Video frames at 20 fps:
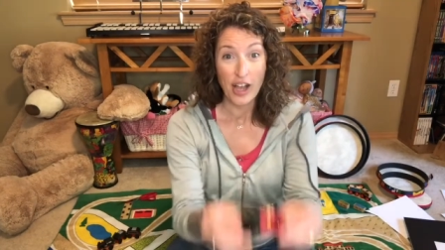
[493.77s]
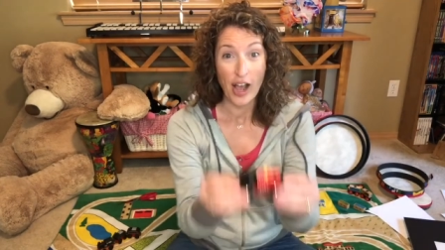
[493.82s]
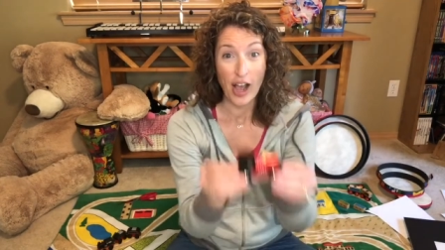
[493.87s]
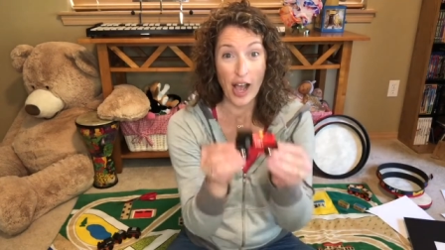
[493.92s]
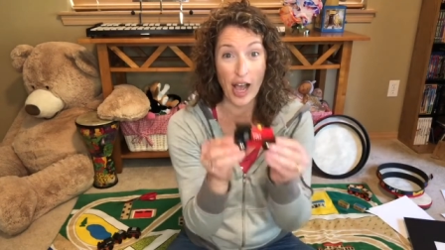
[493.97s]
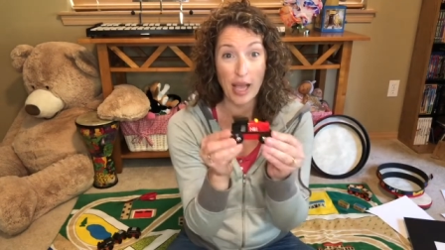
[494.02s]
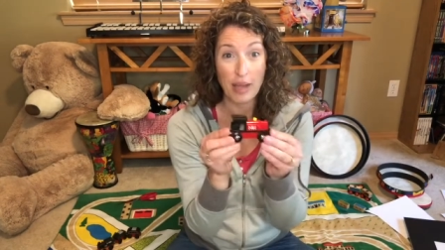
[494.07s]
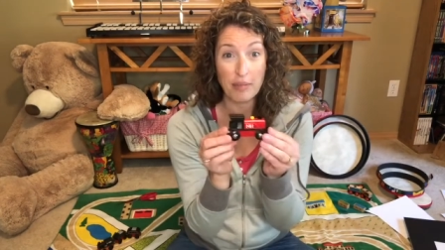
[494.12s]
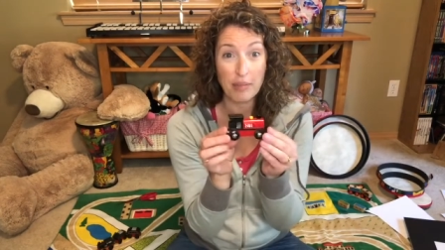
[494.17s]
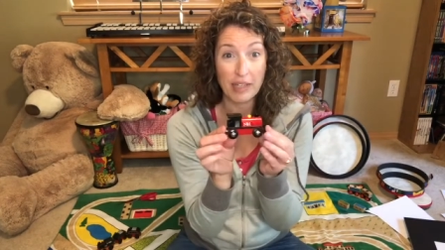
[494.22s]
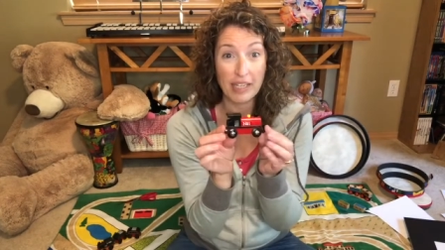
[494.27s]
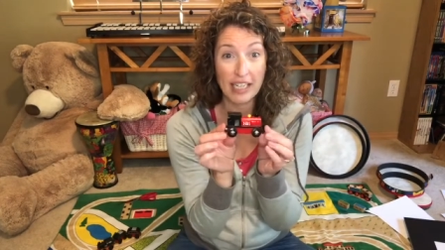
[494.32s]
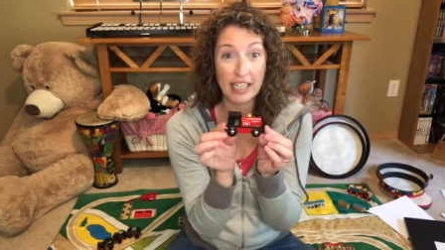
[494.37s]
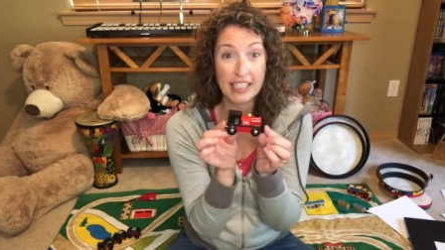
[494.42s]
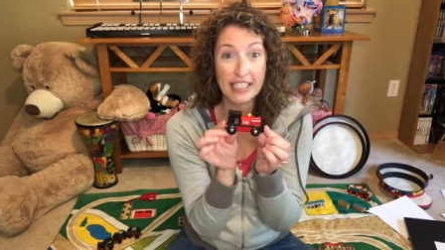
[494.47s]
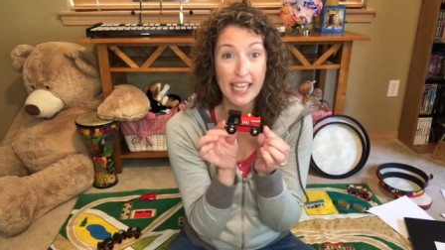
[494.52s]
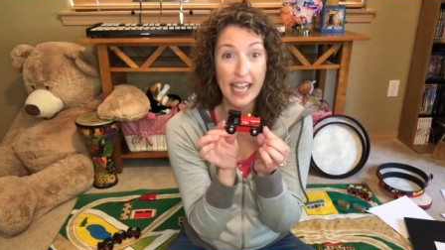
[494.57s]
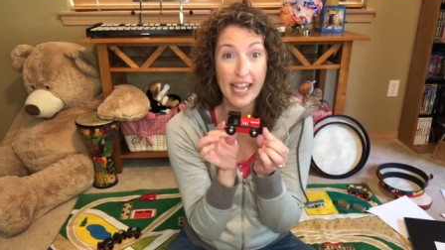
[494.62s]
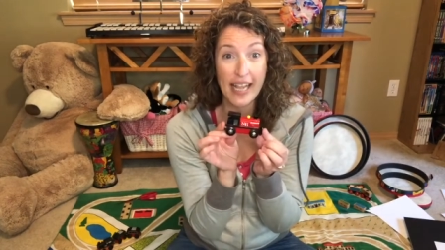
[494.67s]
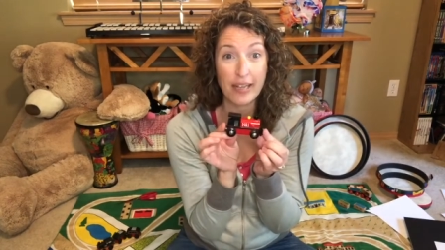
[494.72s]
I'm gonna
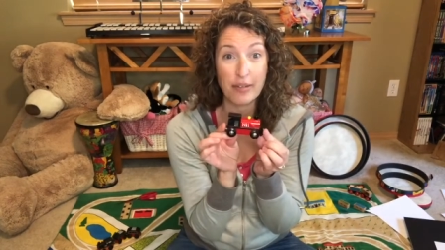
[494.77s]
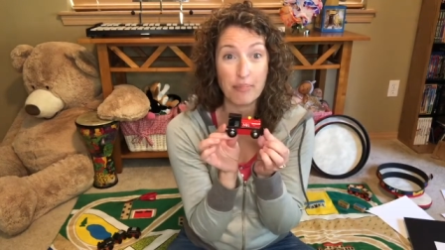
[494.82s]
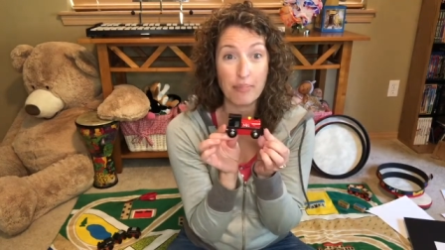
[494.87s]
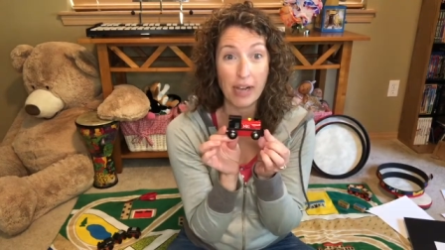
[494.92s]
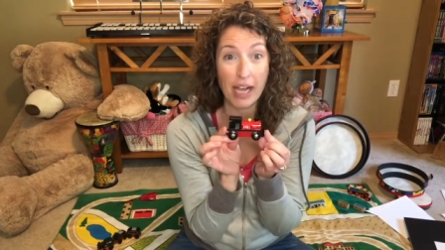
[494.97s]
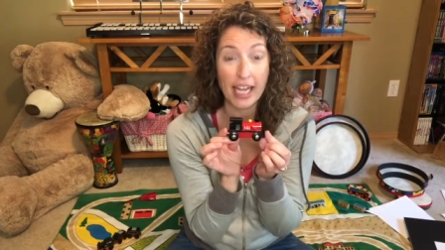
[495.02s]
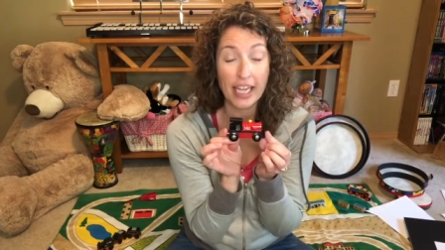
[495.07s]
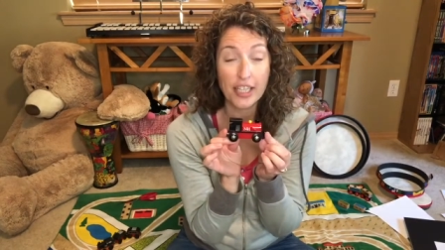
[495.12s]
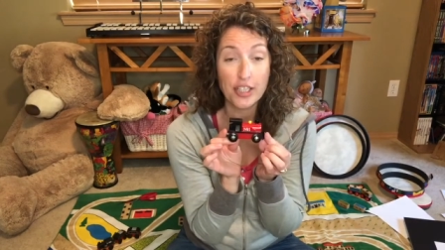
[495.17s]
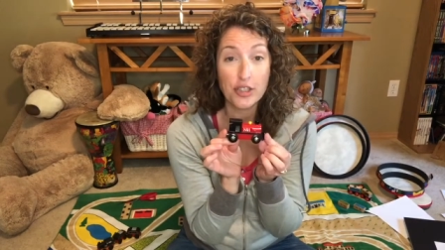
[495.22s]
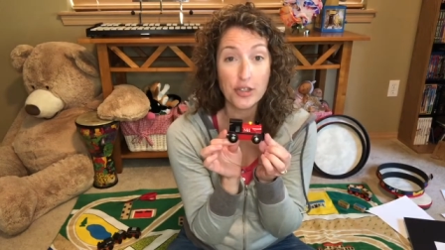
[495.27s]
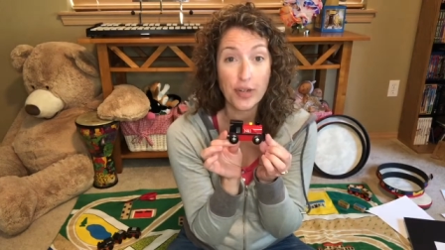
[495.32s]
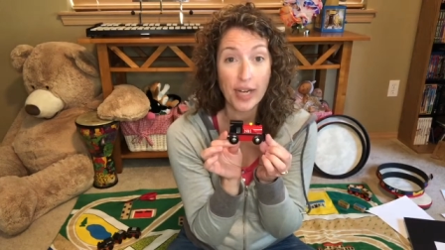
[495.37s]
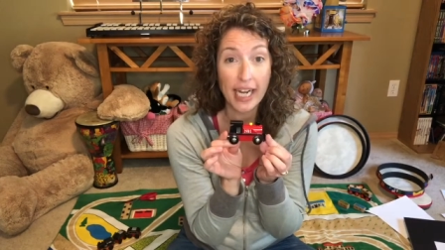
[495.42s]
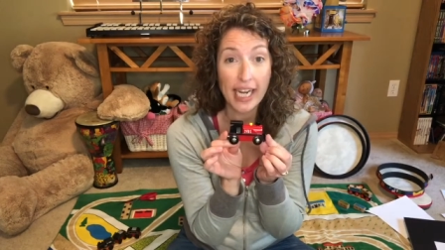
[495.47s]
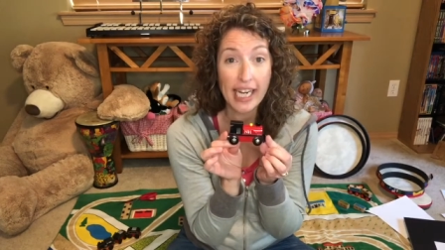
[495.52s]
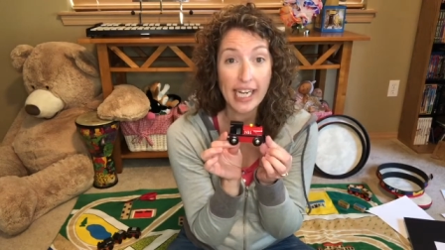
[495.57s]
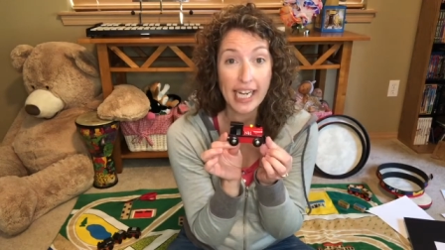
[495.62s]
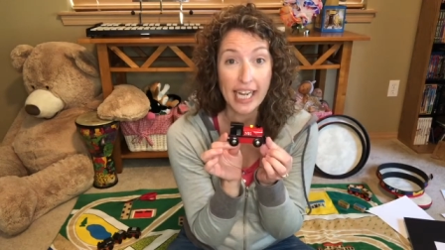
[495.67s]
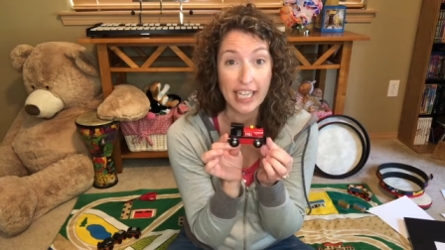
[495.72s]
take my
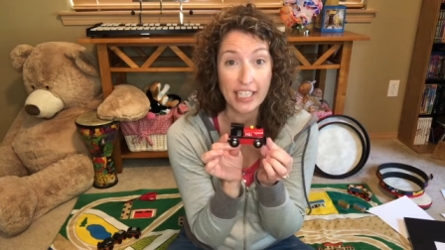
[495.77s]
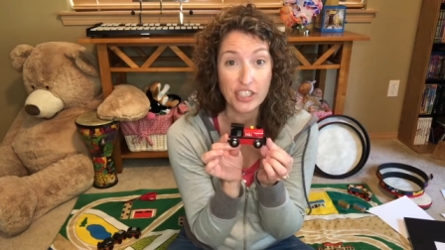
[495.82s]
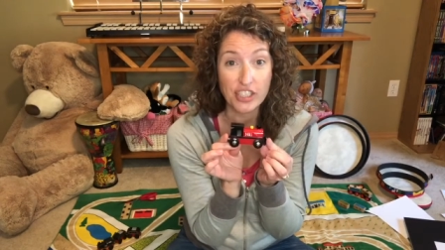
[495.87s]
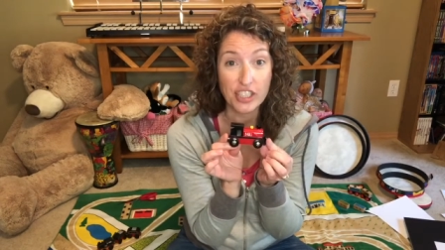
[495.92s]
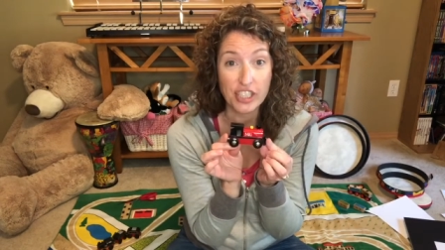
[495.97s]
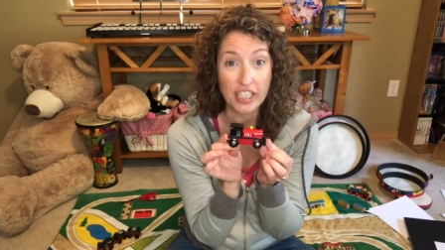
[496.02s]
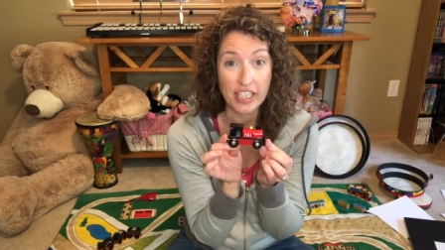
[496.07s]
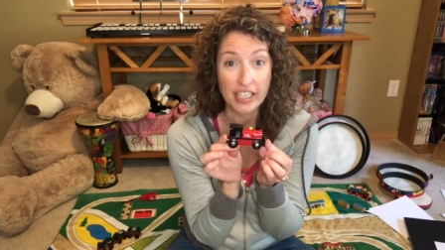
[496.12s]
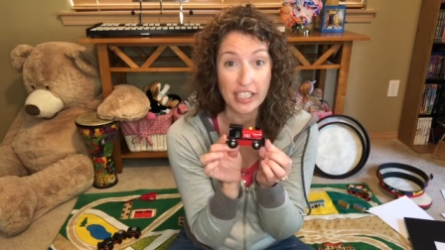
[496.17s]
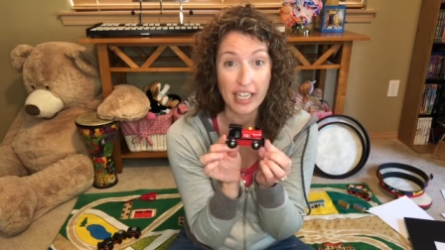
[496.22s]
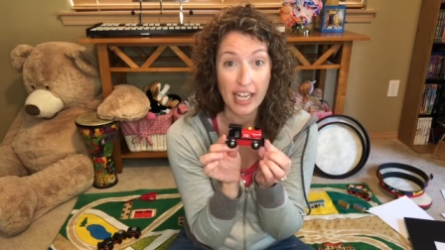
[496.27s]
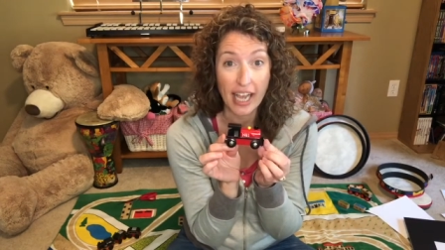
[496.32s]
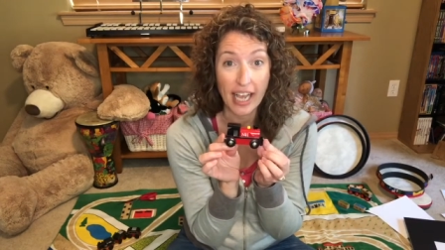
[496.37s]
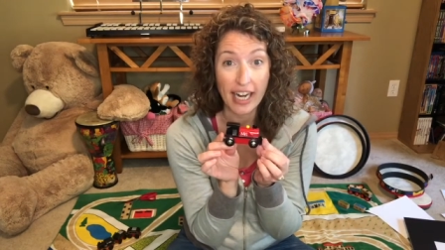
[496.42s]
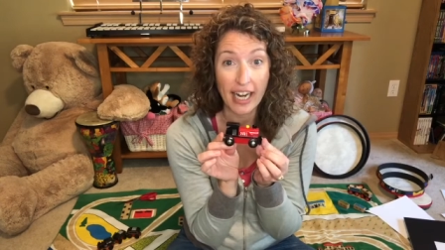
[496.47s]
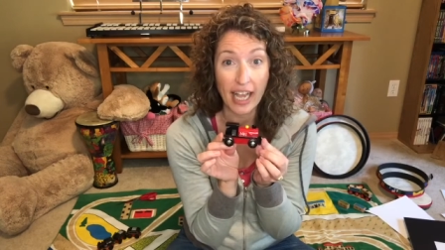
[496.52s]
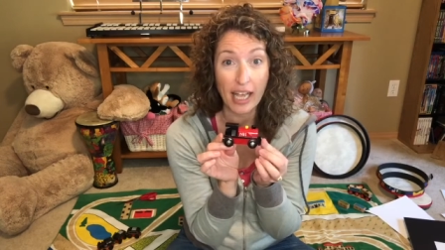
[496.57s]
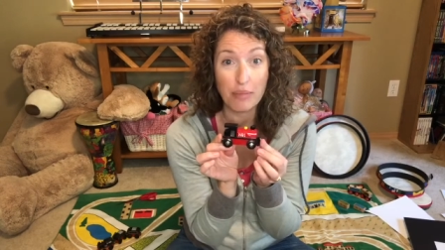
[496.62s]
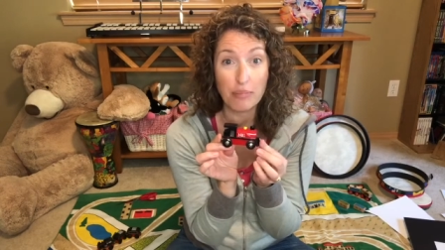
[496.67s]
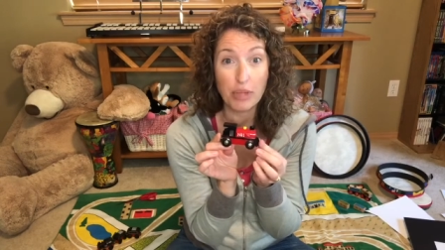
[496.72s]
train engine and
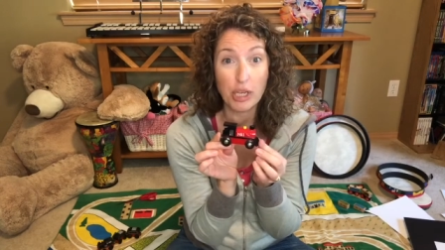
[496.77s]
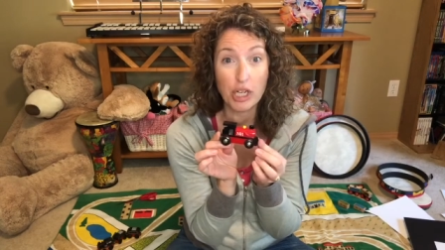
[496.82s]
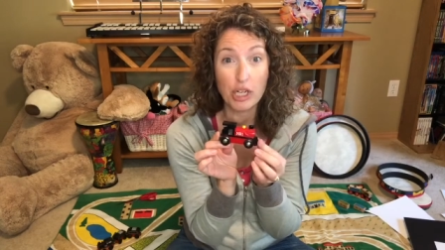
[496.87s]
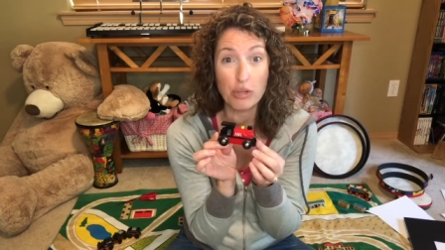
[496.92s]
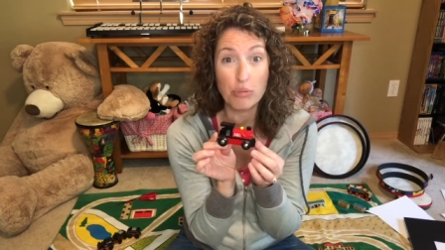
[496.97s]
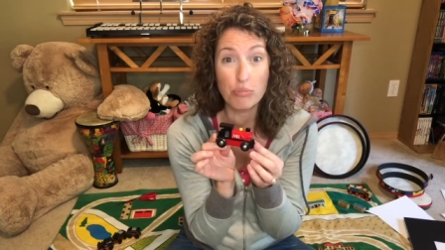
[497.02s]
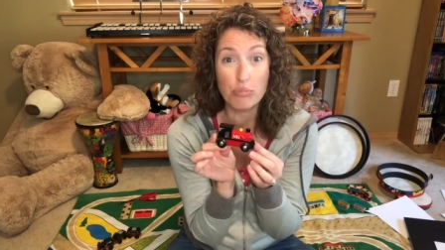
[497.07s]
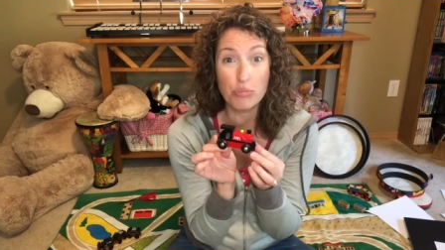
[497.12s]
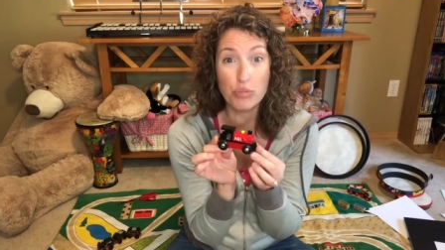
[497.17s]
I'm gonna